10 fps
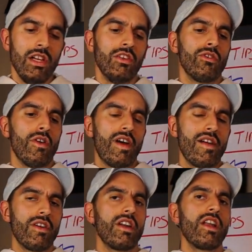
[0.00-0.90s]
So if I
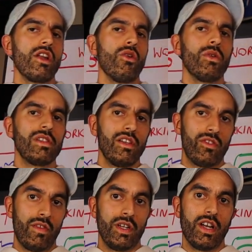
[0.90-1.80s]
ever
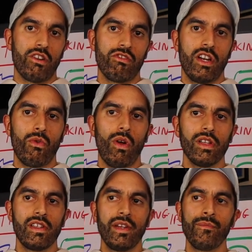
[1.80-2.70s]
notice a reduction in
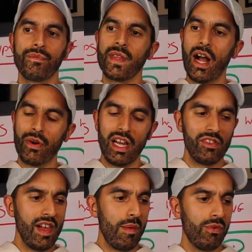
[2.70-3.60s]
quality, I'll get a
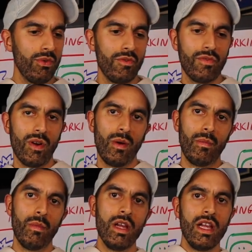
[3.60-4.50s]
sample
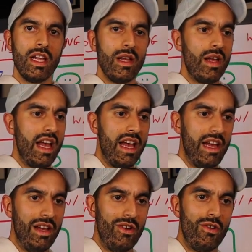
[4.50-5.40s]
from
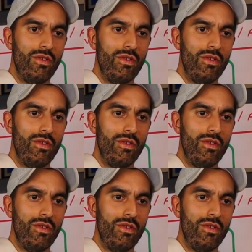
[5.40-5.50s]
uh,